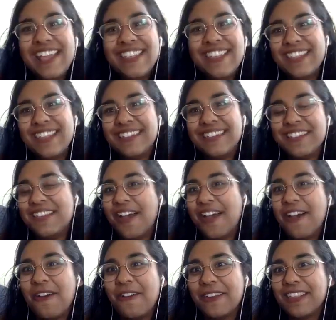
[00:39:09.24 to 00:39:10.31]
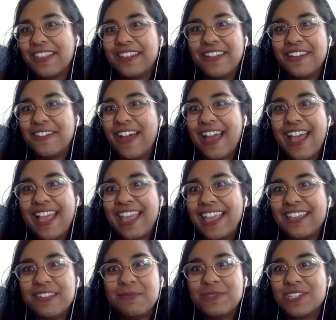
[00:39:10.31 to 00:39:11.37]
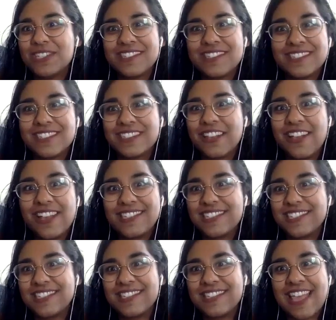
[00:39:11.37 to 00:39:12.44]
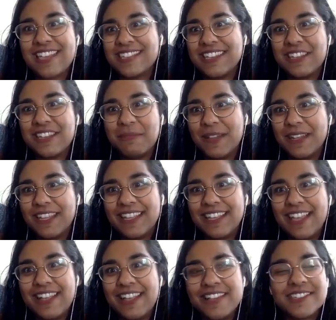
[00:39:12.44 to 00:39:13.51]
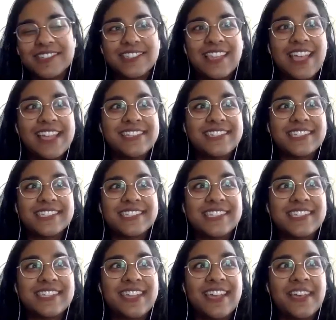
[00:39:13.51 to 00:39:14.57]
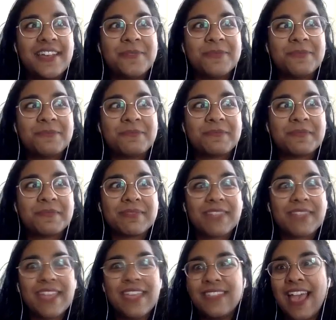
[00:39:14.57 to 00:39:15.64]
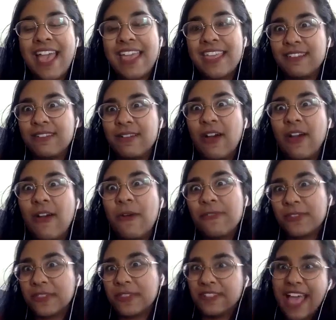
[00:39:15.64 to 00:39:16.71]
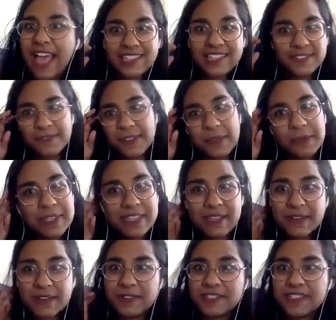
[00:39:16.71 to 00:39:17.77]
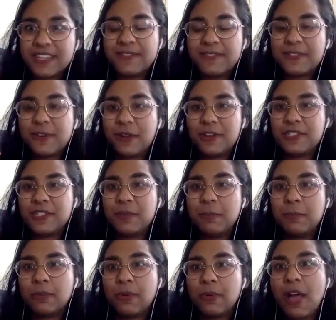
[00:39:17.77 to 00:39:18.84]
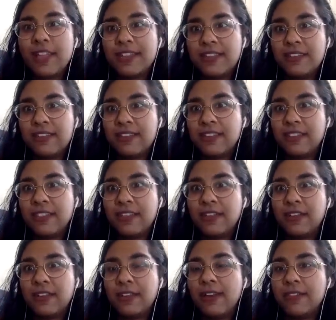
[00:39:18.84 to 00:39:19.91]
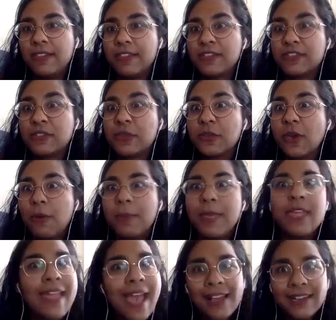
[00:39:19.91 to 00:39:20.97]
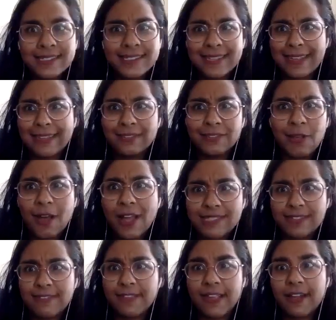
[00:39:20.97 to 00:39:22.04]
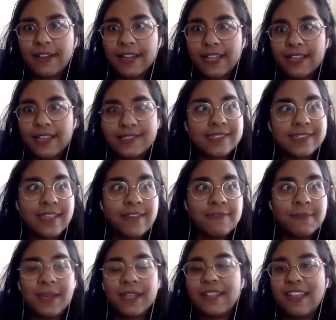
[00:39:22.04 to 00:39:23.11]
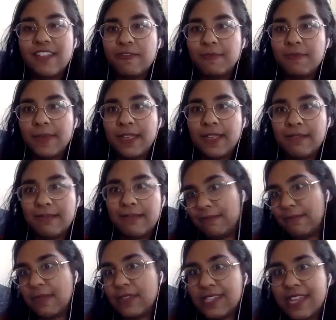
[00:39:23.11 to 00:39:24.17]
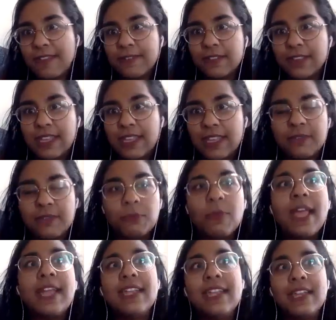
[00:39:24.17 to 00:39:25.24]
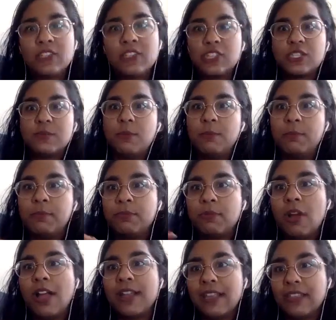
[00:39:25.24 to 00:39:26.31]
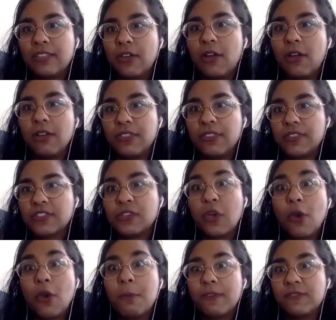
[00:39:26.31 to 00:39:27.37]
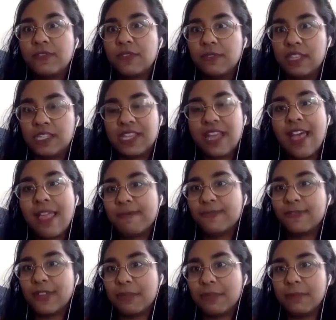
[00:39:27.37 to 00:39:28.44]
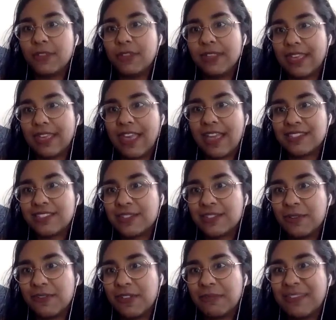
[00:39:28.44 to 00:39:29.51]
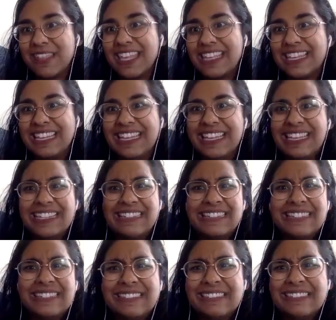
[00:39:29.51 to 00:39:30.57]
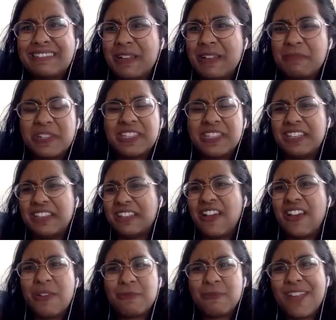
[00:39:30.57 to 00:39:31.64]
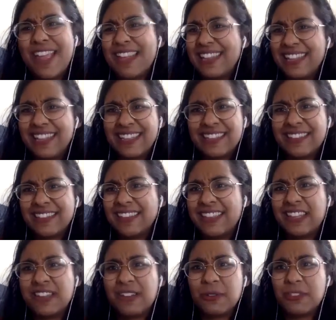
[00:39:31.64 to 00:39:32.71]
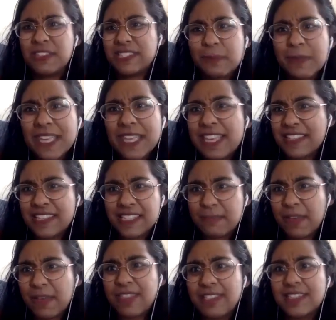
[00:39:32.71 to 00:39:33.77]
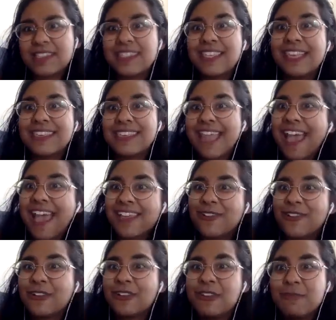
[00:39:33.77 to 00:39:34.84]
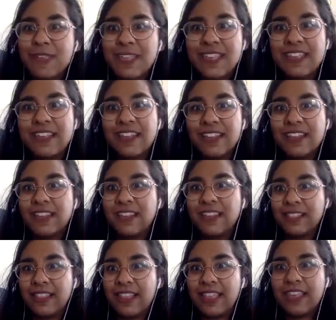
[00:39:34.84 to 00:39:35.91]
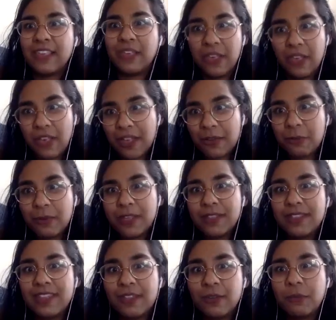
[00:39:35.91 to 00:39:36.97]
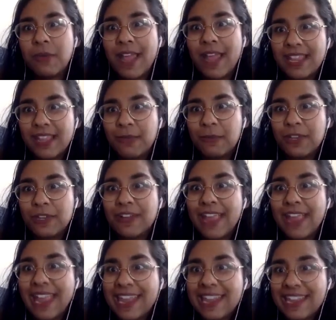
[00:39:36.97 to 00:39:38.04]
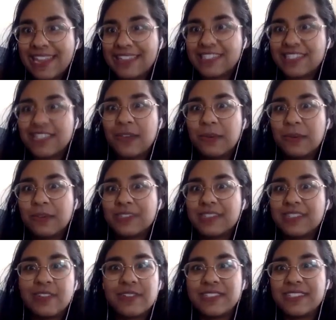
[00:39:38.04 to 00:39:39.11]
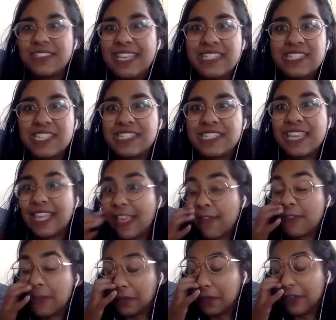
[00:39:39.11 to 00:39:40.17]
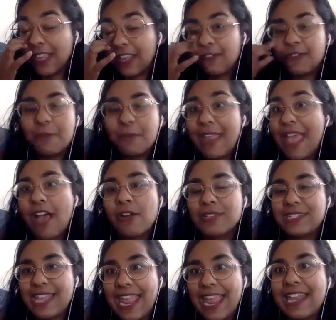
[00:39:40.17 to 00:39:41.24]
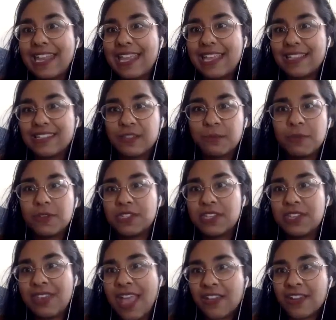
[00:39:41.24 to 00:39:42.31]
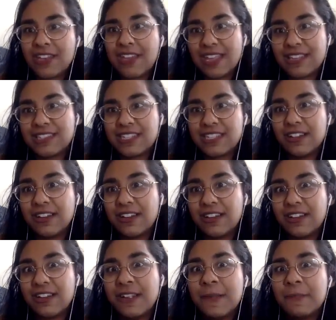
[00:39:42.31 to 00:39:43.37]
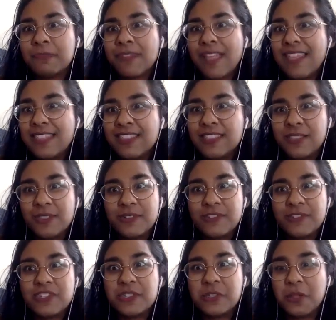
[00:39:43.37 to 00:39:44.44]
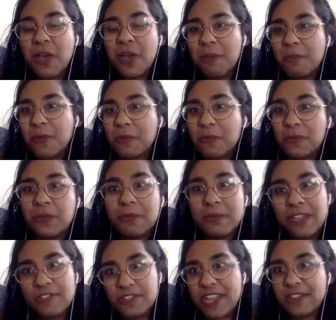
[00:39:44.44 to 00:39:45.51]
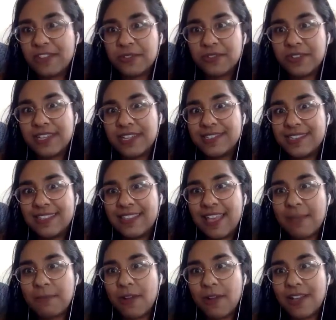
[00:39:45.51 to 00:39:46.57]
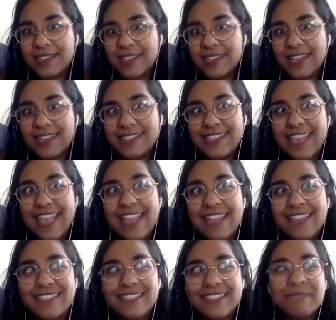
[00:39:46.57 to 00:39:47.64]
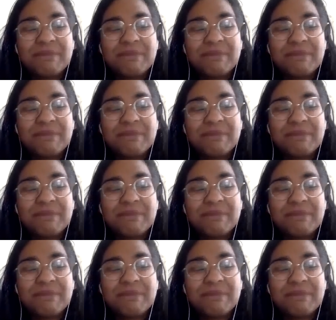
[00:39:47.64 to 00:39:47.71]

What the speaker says: think no, I am just as lost as anybody else. I just, I over the last few years, I've started to broaden the scope, and actually in lots of areas of my life, but definitely in writing, just broadening the scope of the time frame I'm looking at. So if I'm like, oh, I'm really not writing, you know, this week, this month. It's like, yeah, you're going to be like, God willing, writing when you're 80. So it's just like, if you're looking from now to 80 as opposed to now to next year, I think that there's just a lot more room and gentleness in that process. And